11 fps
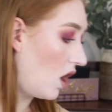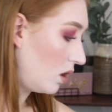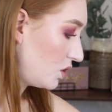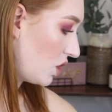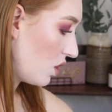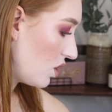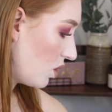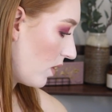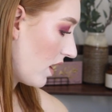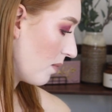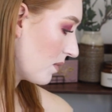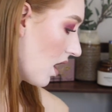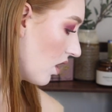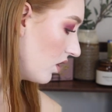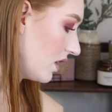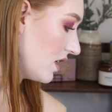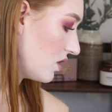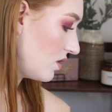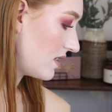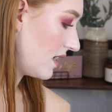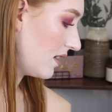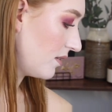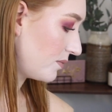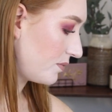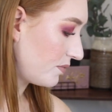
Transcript: I'll show you the one I'm currently using.